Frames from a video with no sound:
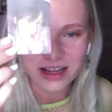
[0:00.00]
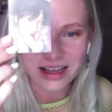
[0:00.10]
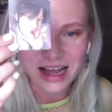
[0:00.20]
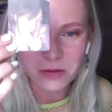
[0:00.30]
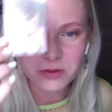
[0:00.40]

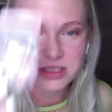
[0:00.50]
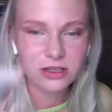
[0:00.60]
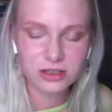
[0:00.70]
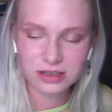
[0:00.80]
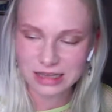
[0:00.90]
well, I
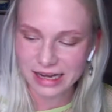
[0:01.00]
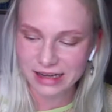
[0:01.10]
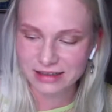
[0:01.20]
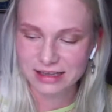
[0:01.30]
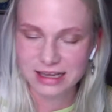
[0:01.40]
was not
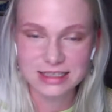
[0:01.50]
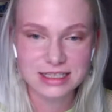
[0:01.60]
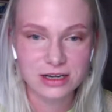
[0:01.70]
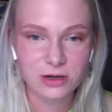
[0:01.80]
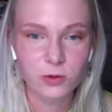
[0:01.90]
like
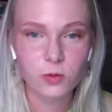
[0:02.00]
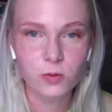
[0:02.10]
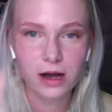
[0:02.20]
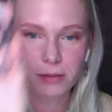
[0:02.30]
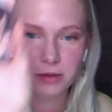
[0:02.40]
guessing whom